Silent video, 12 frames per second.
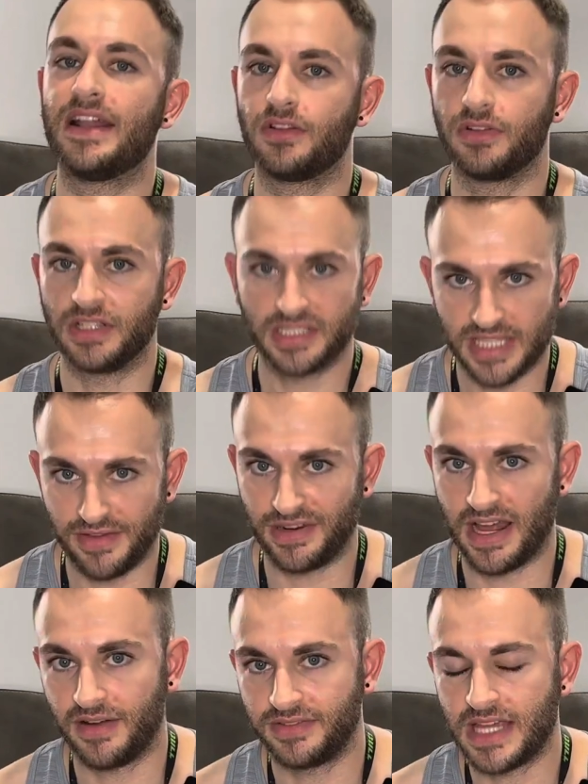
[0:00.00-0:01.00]
on the 7
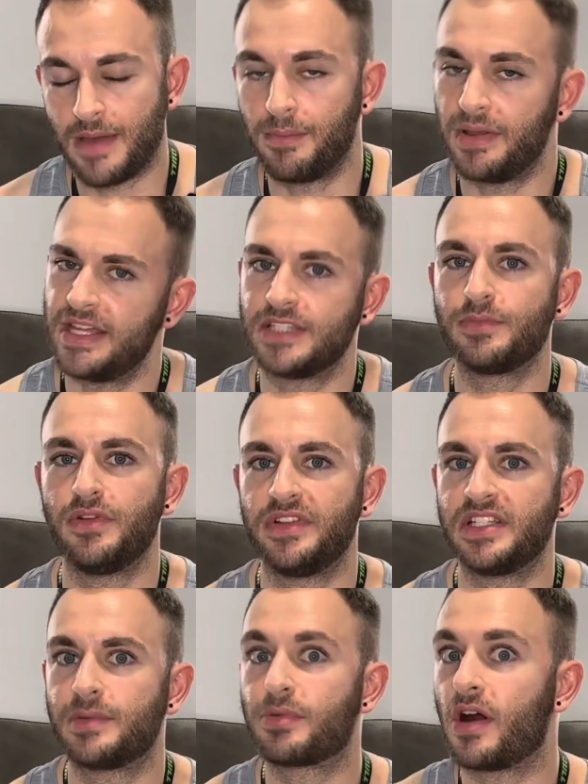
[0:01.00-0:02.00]
out of 10, but let's move
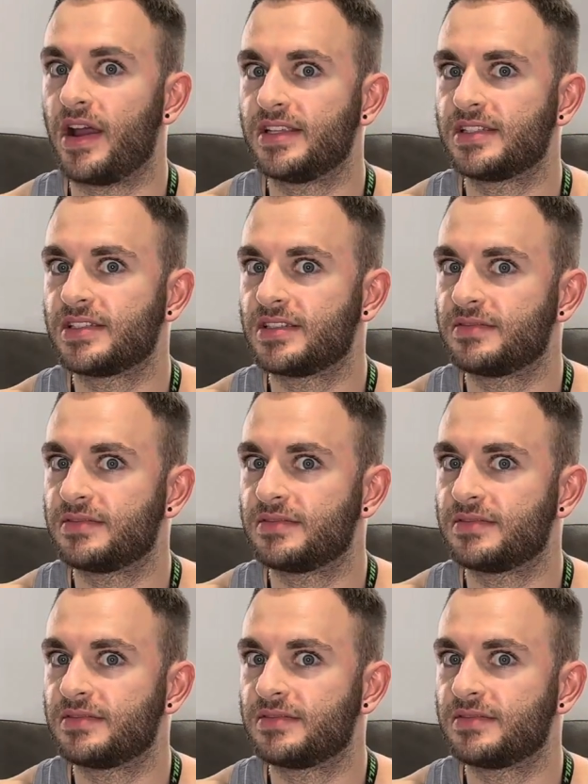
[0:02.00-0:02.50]
into price.